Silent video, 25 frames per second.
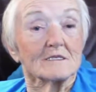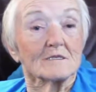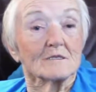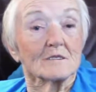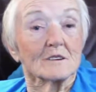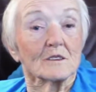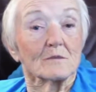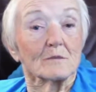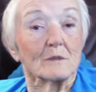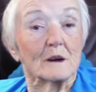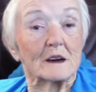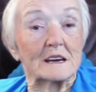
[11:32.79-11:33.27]

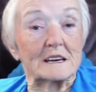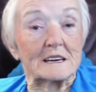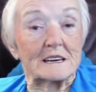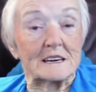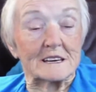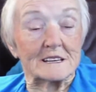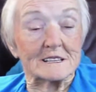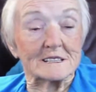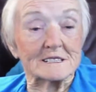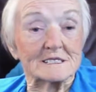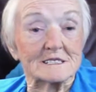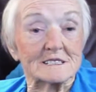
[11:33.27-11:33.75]
with my
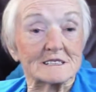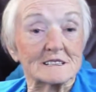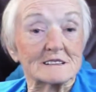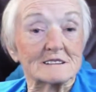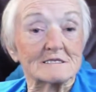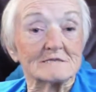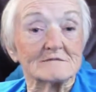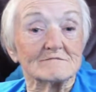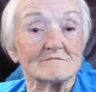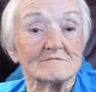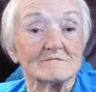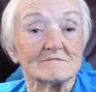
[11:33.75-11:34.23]
kids.
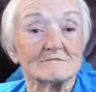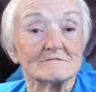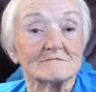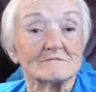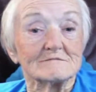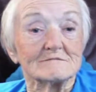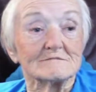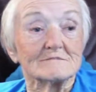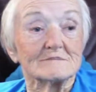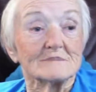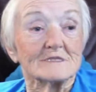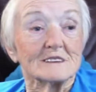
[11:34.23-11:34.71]

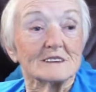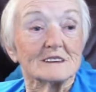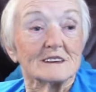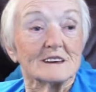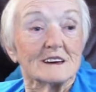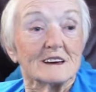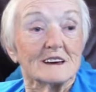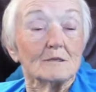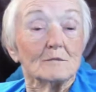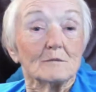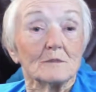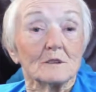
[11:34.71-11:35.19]

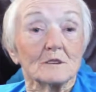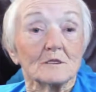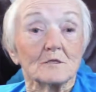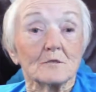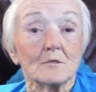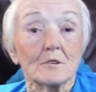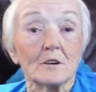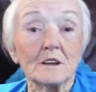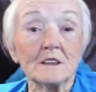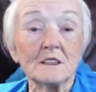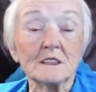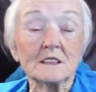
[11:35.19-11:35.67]
But
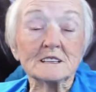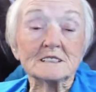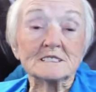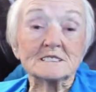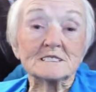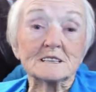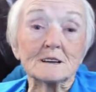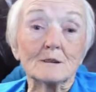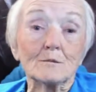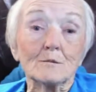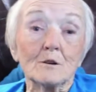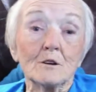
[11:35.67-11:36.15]
during this
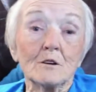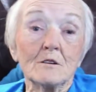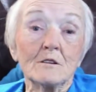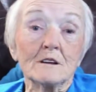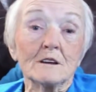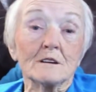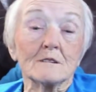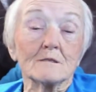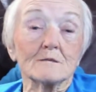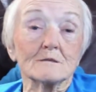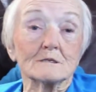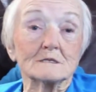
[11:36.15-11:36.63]
summer,
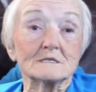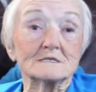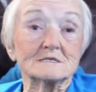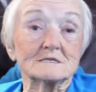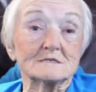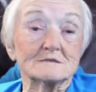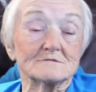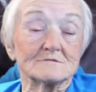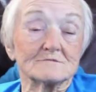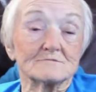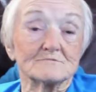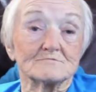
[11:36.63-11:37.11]
it
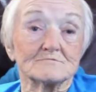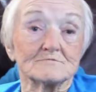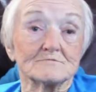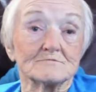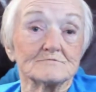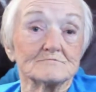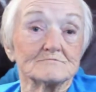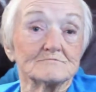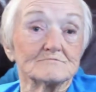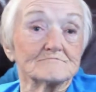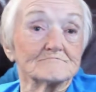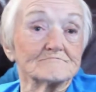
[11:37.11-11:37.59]
was
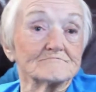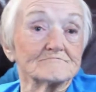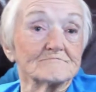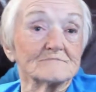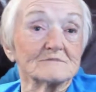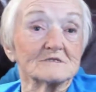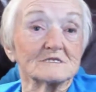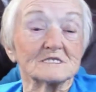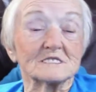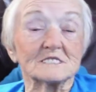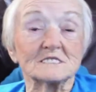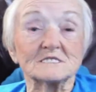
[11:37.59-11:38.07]

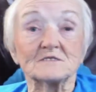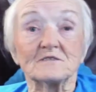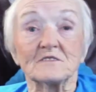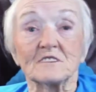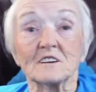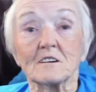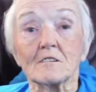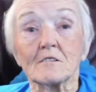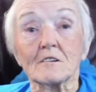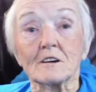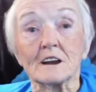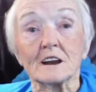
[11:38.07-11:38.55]
just
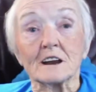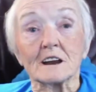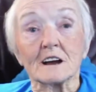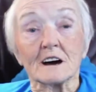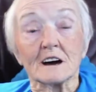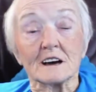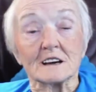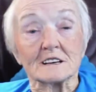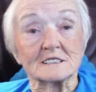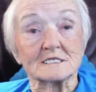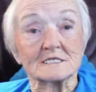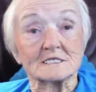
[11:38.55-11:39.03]
very
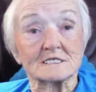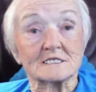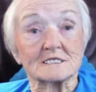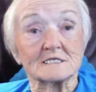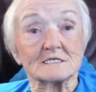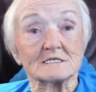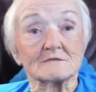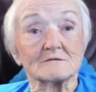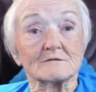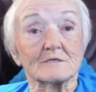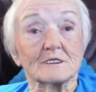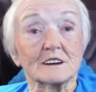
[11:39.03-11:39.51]
nice.
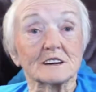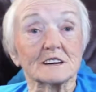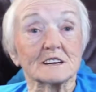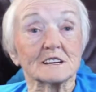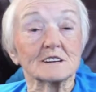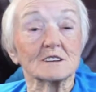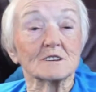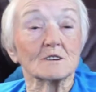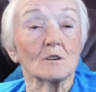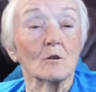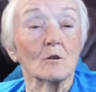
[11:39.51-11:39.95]
We could